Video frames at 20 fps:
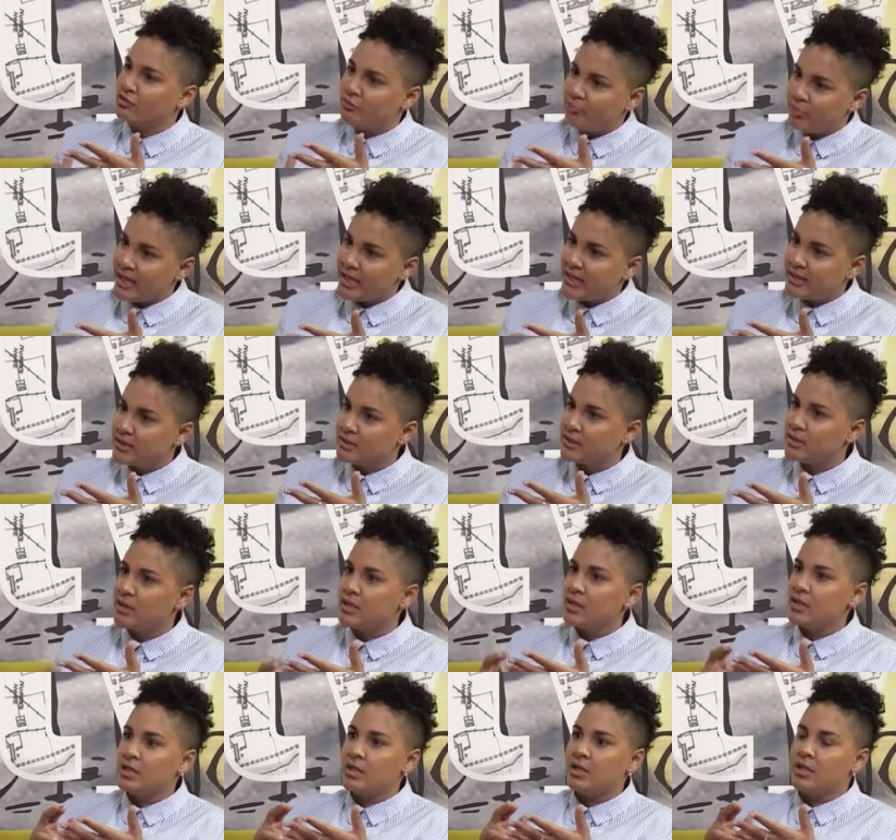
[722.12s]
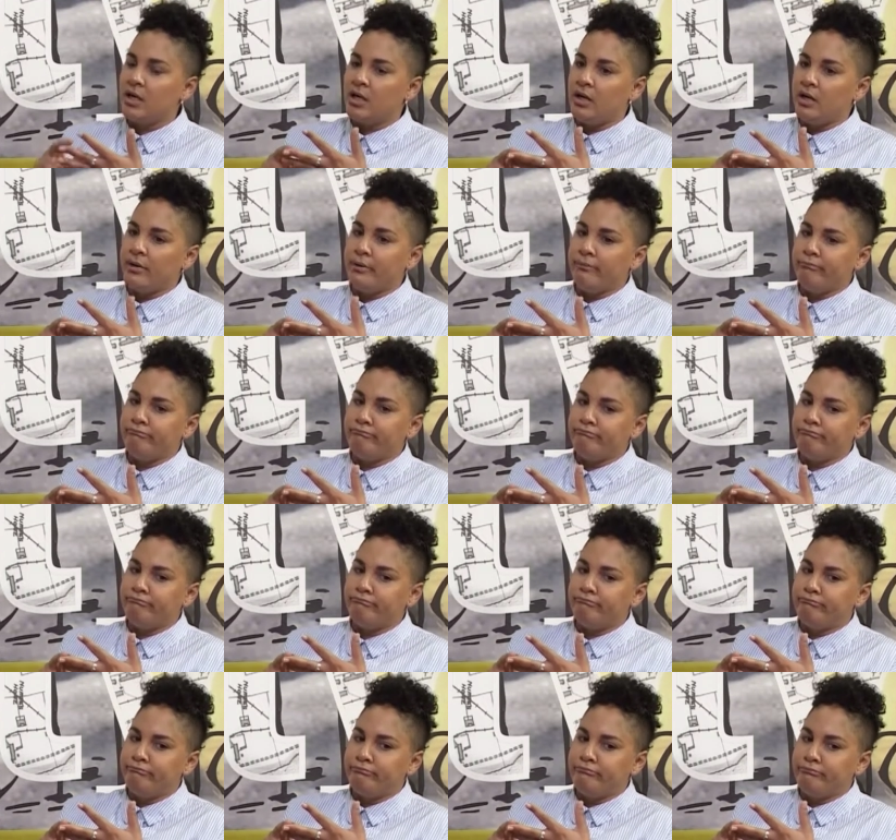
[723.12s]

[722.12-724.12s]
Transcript: of bed, um,